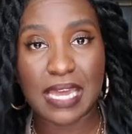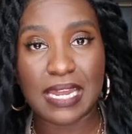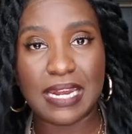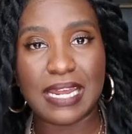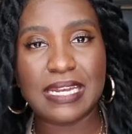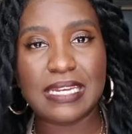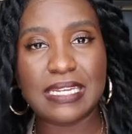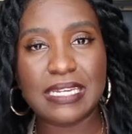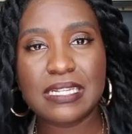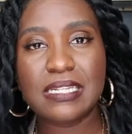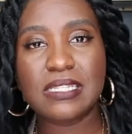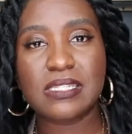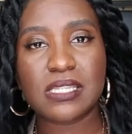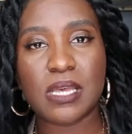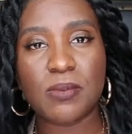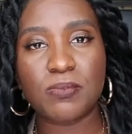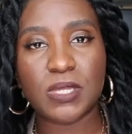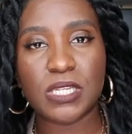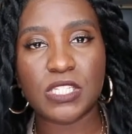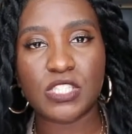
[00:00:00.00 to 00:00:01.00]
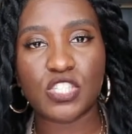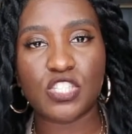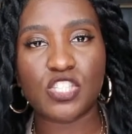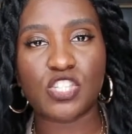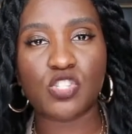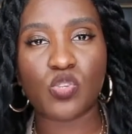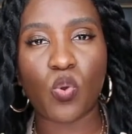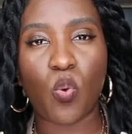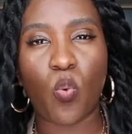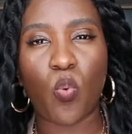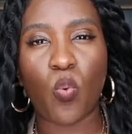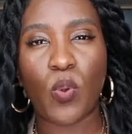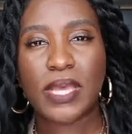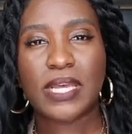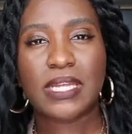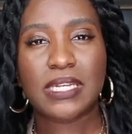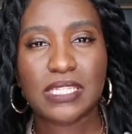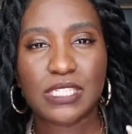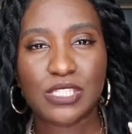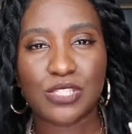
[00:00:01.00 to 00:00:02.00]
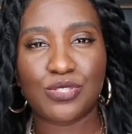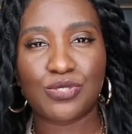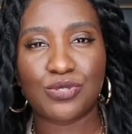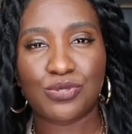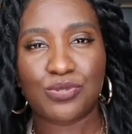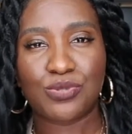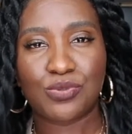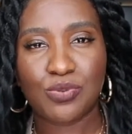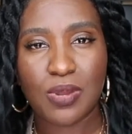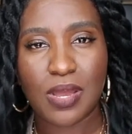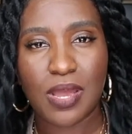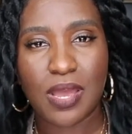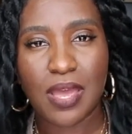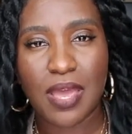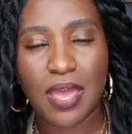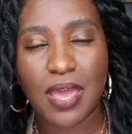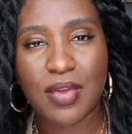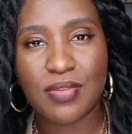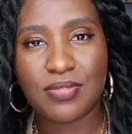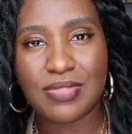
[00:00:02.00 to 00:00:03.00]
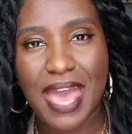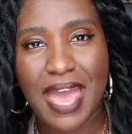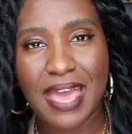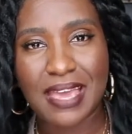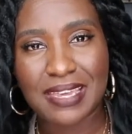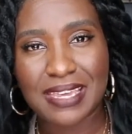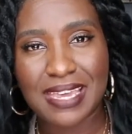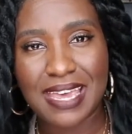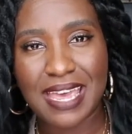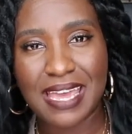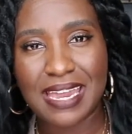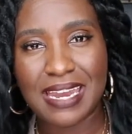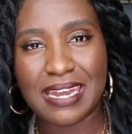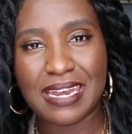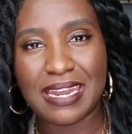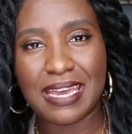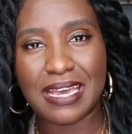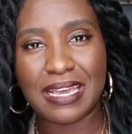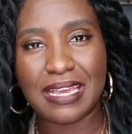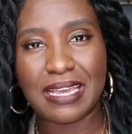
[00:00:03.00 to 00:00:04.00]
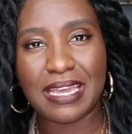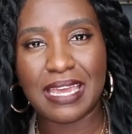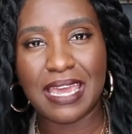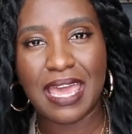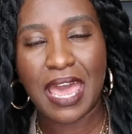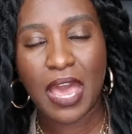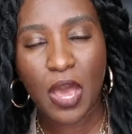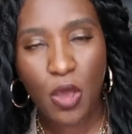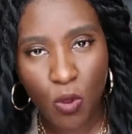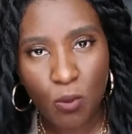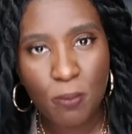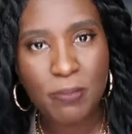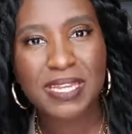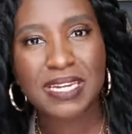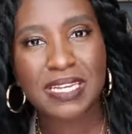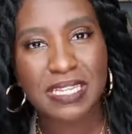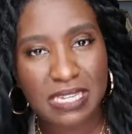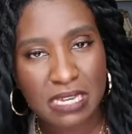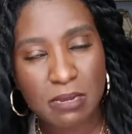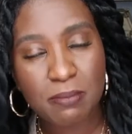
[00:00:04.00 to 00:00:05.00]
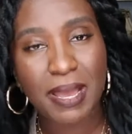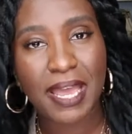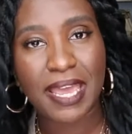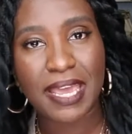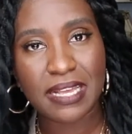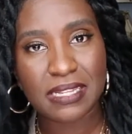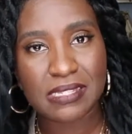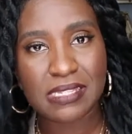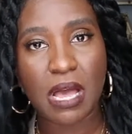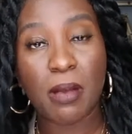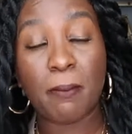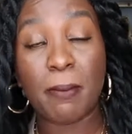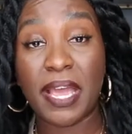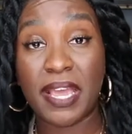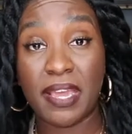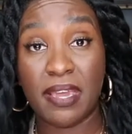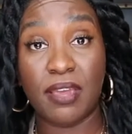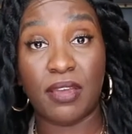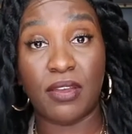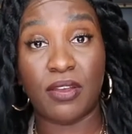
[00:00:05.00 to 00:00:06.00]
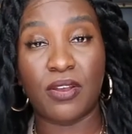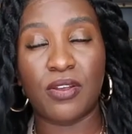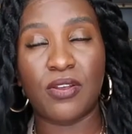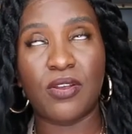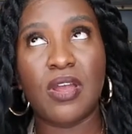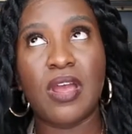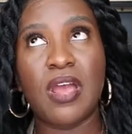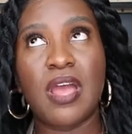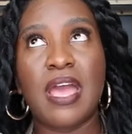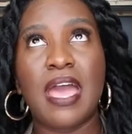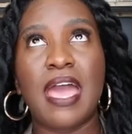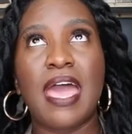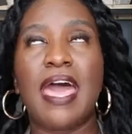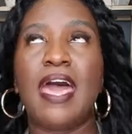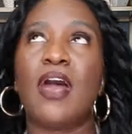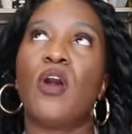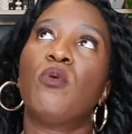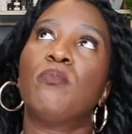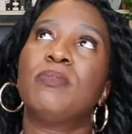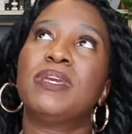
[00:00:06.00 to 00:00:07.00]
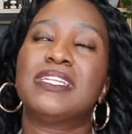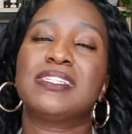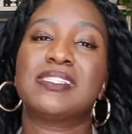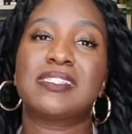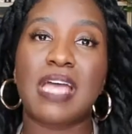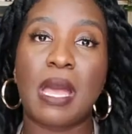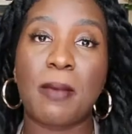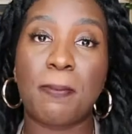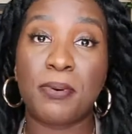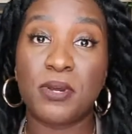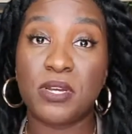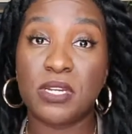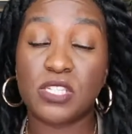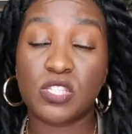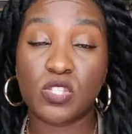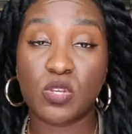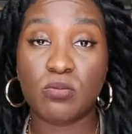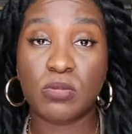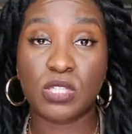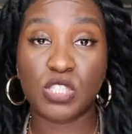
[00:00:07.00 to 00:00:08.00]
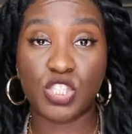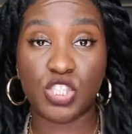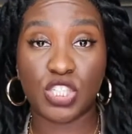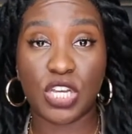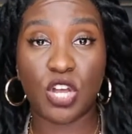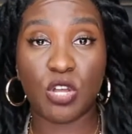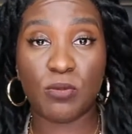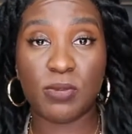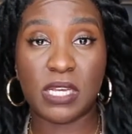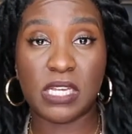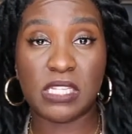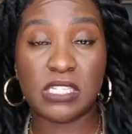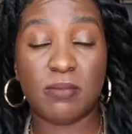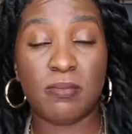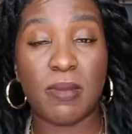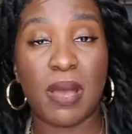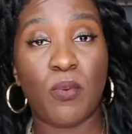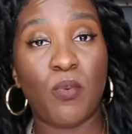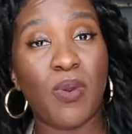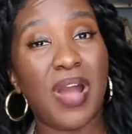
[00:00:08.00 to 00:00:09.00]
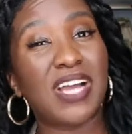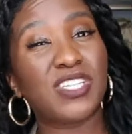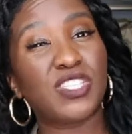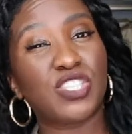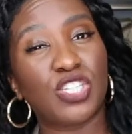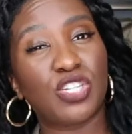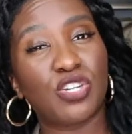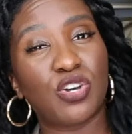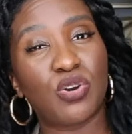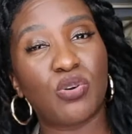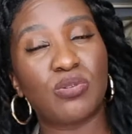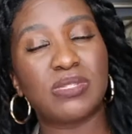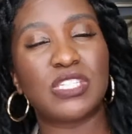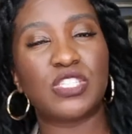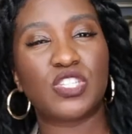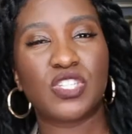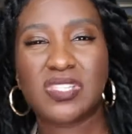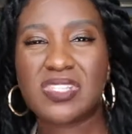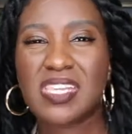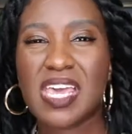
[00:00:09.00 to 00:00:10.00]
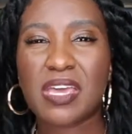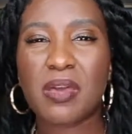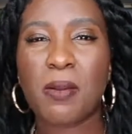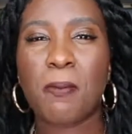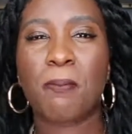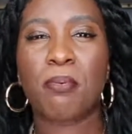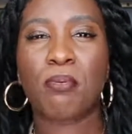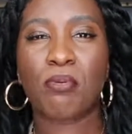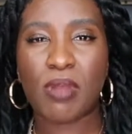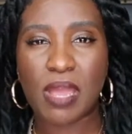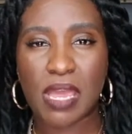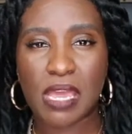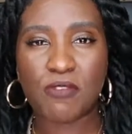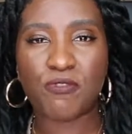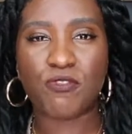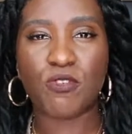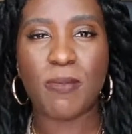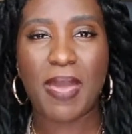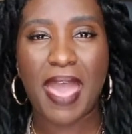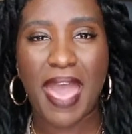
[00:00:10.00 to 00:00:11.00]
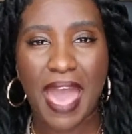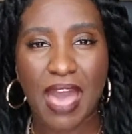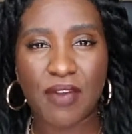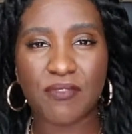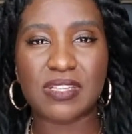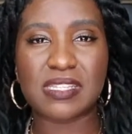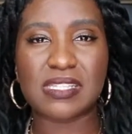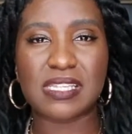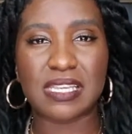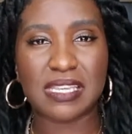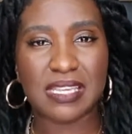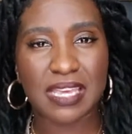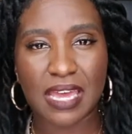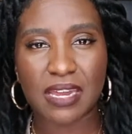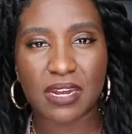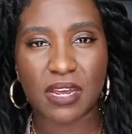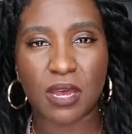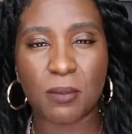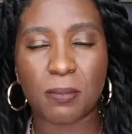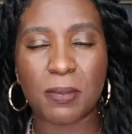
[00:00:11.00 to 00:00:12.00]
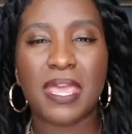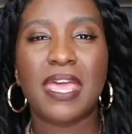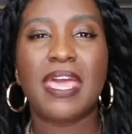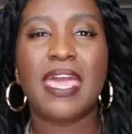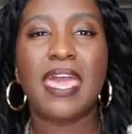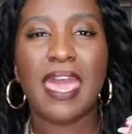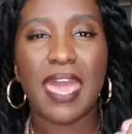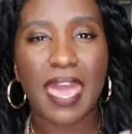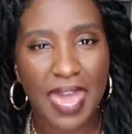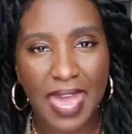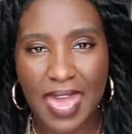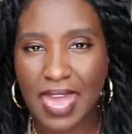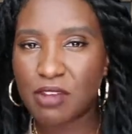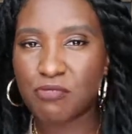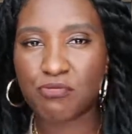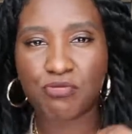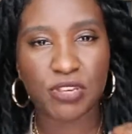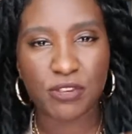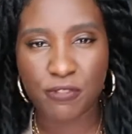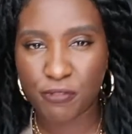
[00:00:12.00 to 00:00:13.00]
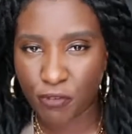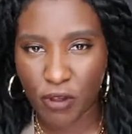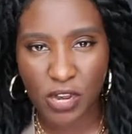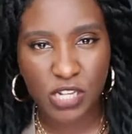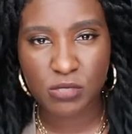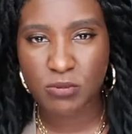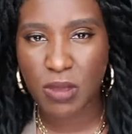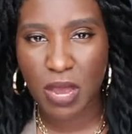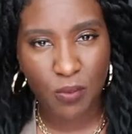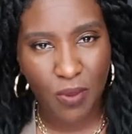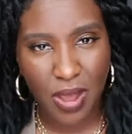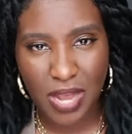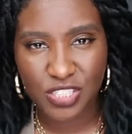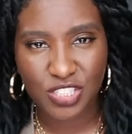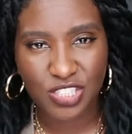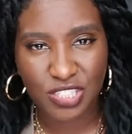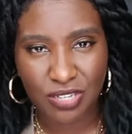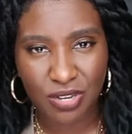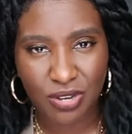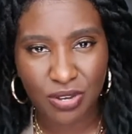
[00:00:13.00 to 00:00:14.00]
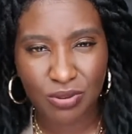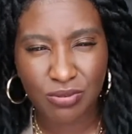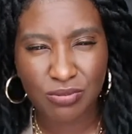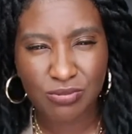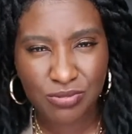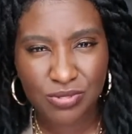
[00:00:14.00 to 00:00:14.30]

And I needed something to just quickly do that can help me to keep my hands out my hair, help me to stop putting so much gel because of my wash and goes, and just take a break from having to get up and refresh my wash and go.